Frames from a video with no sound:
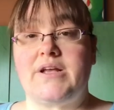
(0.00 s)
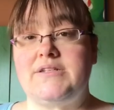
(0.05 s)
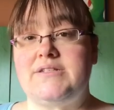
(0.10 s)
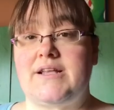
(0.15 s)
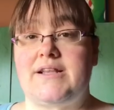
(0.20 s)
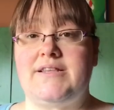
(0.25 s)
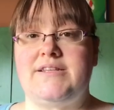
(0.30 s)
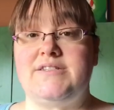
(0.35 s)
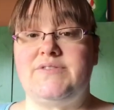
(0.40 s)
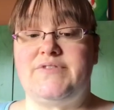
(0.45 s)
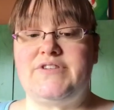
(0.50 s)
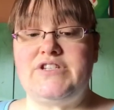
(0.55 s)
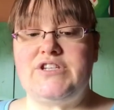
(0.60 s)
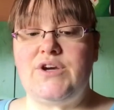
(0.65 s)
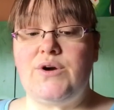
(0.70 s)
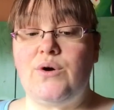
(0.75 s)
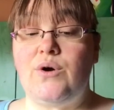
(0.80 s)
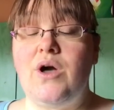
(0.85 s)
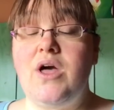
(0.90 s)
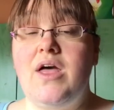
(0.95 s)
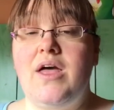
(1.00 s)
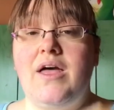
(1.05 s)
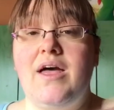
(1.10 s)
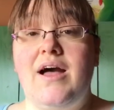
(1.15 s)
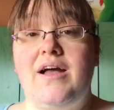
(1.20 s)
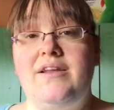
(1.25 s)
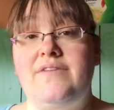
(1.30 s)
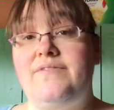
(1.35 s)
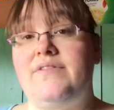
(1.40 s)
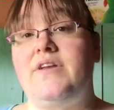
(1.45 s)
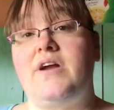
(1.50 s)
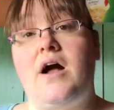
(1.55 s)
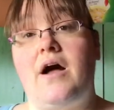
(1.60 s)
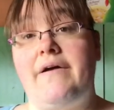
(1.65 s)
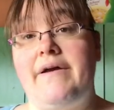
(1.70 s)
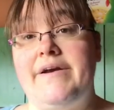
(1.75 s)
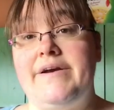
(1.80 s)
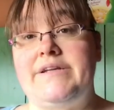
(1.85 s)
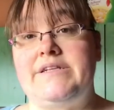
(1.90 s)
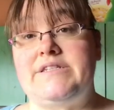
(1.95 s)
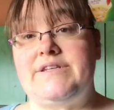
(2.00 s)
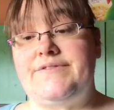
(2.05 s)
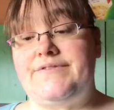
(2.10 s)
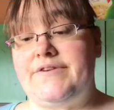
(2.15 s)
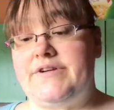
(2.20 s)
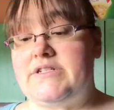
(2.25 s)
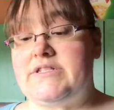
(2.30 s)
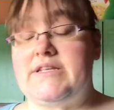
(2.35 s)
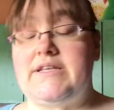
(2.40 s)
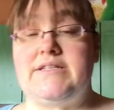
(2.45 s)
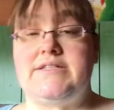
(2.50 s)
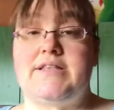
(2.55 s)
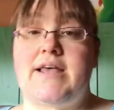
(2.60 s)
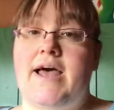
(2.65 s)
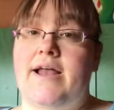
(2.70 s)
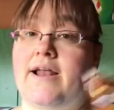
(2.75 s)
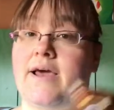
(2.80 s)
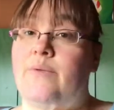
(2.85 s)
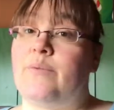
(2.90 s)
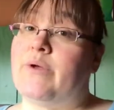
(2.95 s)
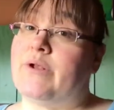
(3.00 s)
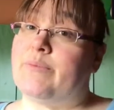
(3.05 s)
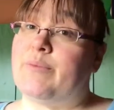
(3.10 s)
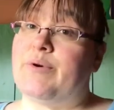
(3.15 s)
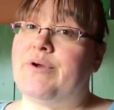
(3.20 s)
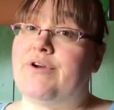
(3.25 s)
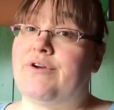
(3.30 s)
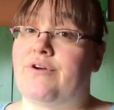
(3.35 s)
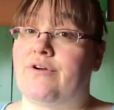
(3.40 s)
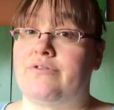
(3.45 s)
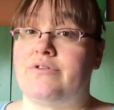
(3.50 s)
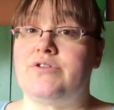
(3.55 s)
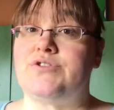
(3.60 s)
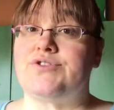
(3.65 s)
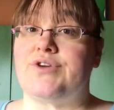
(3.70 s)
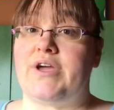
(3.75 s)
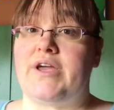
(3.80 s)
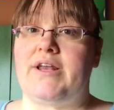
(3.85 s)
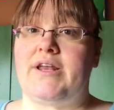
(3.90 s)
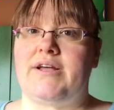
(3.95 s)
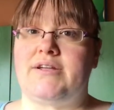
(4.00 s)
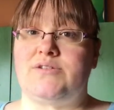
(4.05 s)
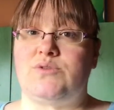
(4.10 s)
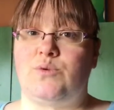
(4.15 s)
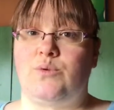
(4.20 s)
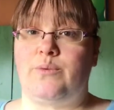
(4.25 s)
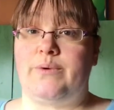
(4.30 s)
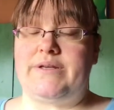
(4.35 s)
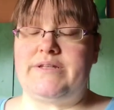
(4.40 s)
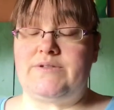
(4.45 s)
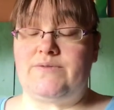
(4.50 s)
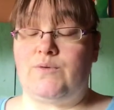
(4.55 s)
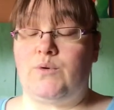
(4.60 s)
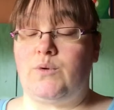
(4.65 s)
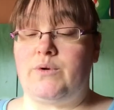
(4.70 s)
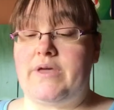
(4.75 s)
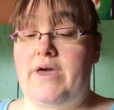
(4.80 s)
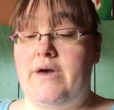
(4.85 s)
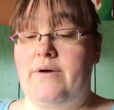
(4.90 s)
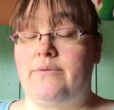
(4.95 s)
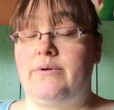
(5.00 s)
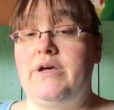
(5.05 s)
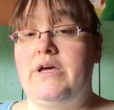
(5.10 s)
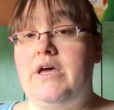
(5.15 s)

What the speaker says: done this video, and if there are any differences, then I will put it on the screen as always for you.